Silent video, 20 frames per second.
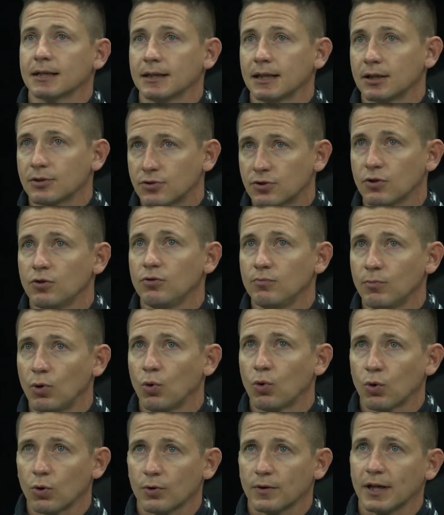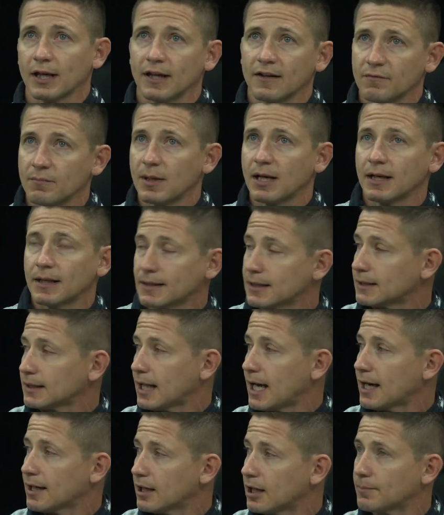and then 2 more that have been in the
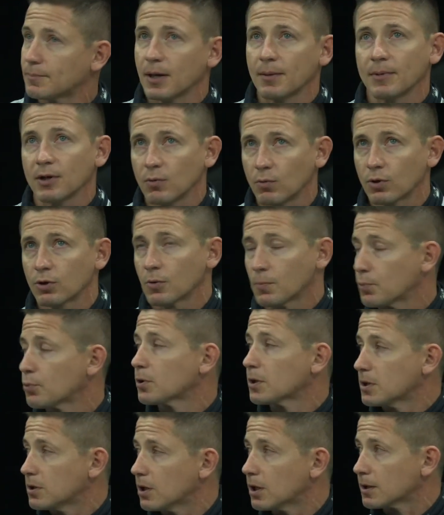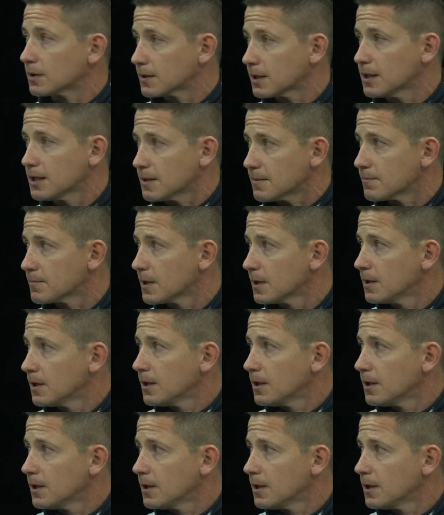lineup. I mean, we're a pretty young team.